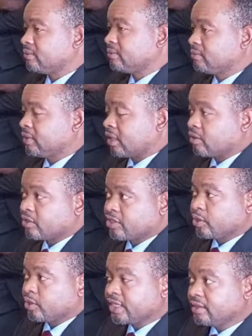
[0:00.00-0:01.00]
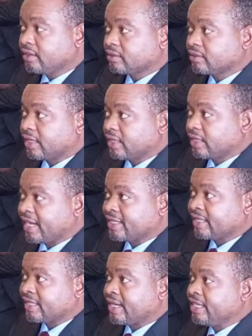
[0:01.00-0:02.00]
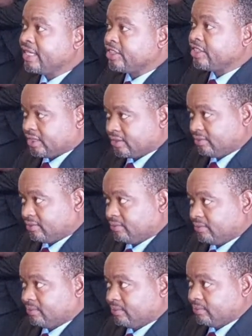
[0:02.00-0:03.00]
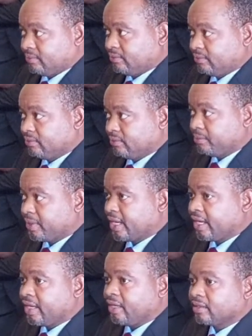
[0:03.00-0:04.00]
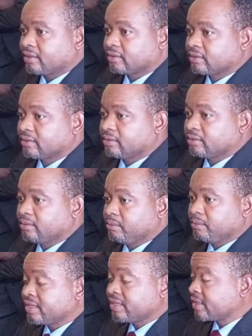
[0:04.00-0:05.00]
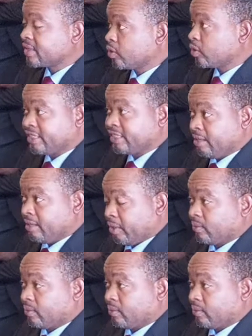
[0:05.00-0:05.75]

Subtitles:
the Constitution as alleged by Mr. Sean Tembo.